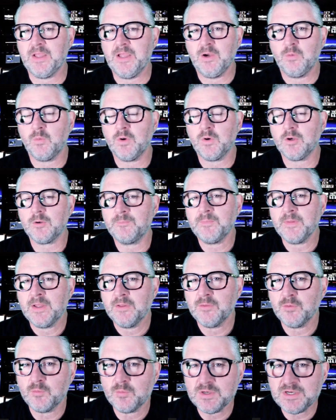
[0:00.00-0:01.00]
Well,
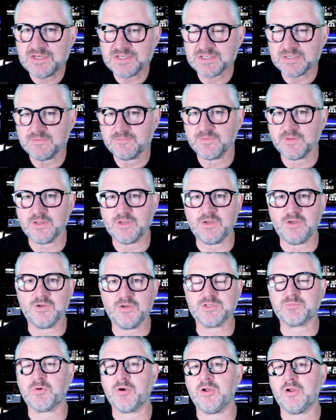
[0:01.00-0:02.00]
the reason for the
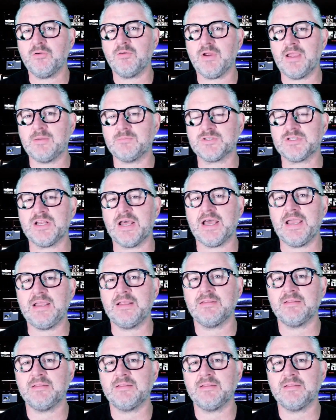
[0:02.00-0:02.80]
news program today,